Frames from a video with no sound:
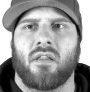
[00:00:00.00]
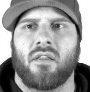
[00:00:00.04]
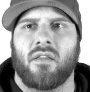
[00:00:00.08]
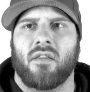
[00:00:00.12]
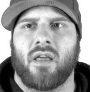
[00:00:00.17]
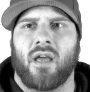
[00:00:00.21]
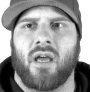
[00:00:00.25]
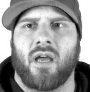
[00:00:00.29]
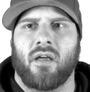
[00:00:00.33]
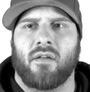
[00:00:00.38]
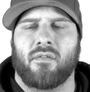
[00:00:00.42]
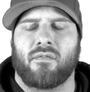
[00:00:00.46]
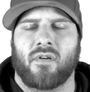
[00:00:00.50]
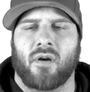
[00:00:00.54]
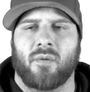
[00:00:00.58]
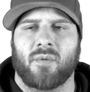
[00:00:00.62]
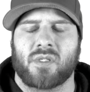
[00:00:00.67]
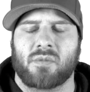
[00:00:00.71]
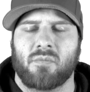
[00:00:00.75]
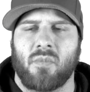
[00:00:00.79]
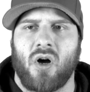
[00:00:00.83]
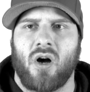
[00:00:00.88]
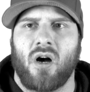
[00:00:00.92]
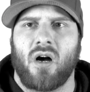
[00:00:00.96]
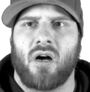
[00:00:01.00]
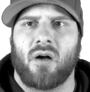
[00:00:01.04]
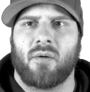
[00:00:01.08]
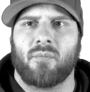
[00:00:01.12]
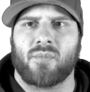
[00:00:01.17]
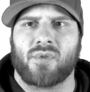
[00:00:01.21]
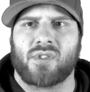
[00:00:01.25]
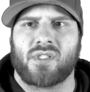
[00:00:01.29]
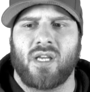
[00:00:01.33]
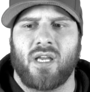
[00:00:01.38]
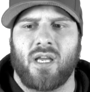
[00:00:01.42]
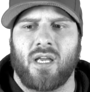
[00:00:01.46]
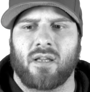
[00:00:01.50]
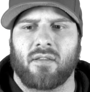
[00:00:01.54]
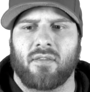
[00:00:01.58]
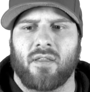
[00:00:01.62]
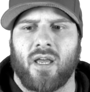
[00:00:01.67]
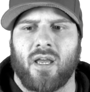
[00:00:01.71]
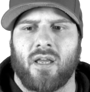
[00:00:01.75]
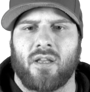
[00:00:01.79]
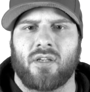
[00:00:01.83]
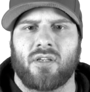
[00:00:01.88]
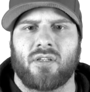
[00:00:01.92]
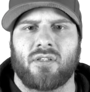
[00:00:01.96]
that from his mom, saying
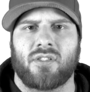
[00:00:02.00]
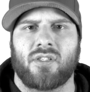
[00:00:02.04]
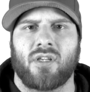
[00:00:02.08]
that